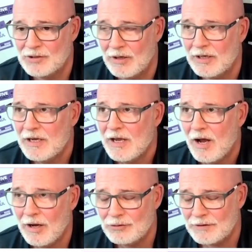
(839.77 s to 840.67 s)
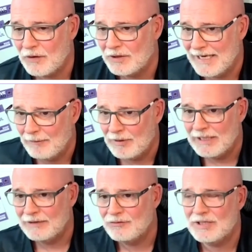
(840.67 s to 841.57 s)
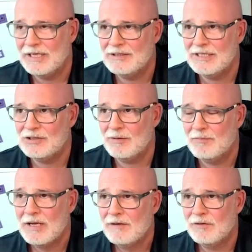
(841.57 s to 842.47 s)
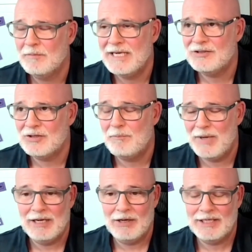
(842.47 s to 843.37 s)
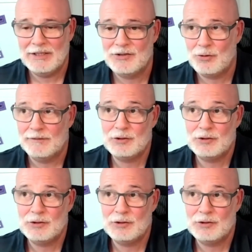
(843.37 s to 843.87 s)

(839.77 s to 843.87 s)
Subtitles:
I also find that really interesting, because for me, it's a bit like a sort of